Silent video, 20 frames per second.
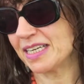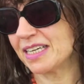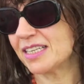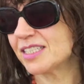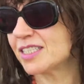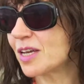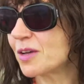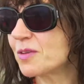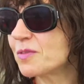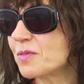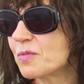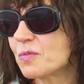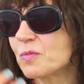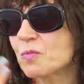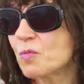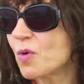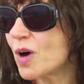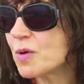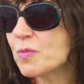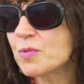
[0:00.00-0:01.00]
So
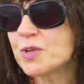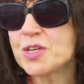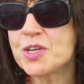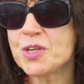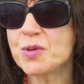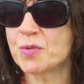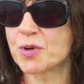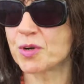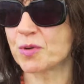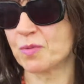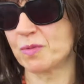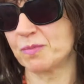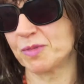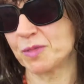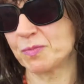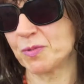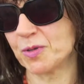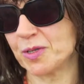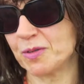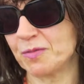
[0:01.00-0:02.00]
why wouldn't you want a
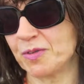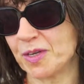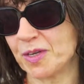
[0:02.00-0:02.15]
woman's point of